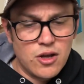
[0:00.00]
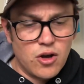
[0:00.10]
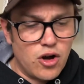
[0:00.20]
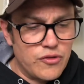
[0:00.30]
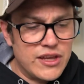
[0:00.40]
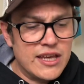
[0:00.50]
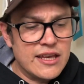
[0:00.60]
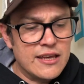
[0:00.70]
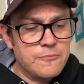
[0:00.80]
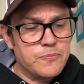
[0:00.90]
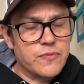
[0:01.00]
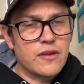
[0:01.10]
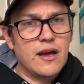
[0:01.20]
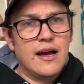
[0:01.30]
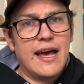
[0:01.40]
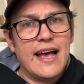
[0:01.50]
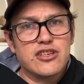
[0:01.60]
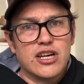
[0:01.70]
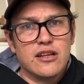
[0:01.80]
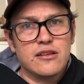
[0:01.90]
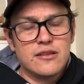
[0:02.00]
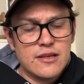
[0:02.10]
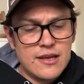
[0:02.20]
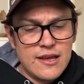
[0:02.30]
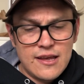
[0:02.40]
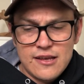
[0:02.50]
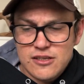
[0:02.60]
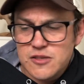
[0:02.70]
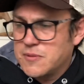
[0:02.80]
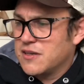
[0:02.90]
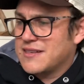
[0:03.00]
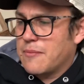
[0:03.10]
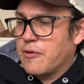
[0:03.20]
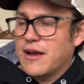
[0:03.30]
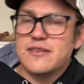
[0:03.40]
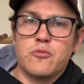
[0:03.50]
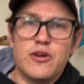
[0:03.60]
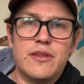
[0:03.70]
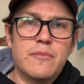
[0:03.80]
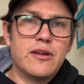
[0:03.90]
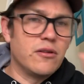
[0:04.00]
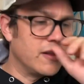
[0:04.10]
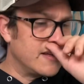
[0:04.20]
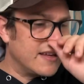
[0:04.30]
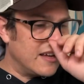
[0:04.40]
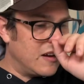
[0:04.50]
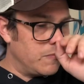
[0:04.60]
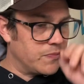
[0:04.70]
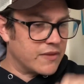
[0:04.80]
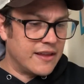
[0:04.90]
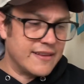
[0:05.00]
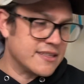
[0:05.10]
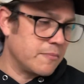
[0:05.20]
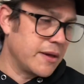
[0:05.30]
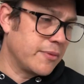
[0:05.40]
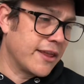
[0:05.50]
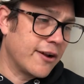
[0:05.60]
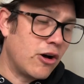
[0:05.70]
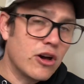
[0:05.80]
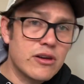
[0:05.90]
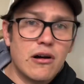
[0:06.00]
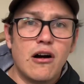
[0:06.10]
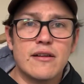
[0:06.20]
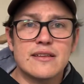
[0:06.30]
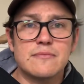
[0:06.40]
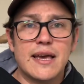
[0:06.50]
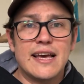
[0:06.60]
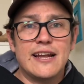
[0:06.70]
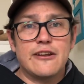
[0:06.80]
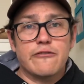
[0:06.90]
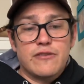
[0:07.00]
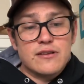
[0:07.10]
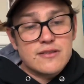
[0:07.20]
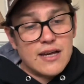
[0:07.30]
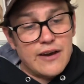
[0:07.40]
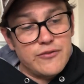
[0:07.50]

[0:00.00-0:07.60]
on the Agile, just because that breaks more in the middle. And there's some people that argue, oh, it doesn't make any difference. I've